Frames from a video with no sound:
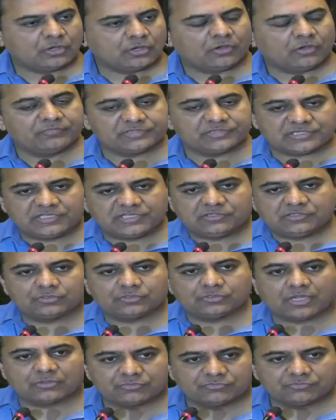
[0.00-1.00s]
obviously in
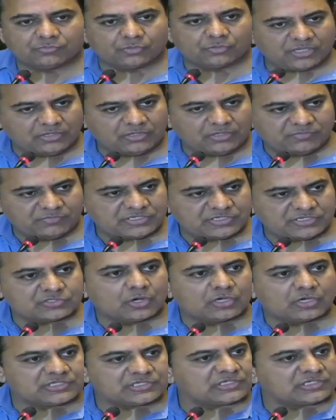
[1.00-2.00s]
2014, we just
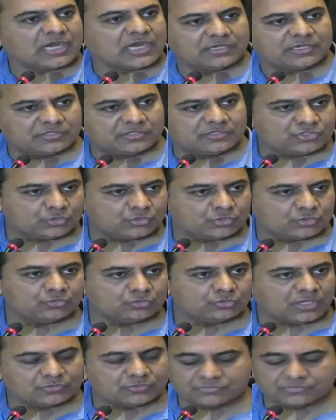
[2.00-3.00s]
got started in June
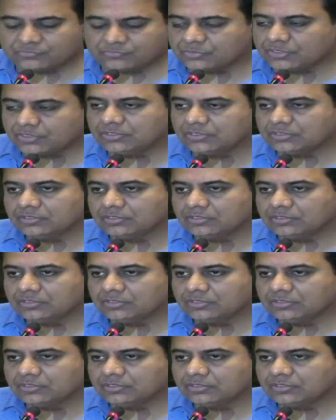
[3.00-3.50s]
2014.